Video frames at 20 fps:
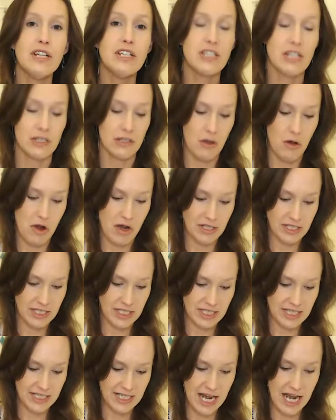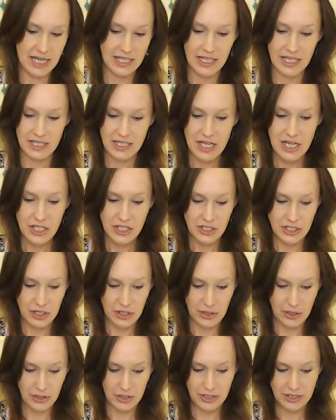to loss, to sadness, to
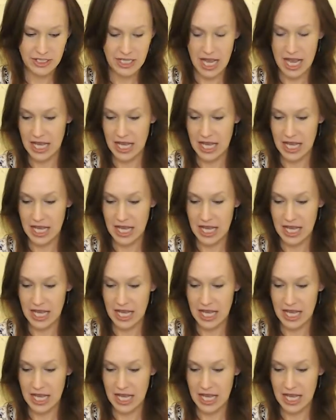hurt,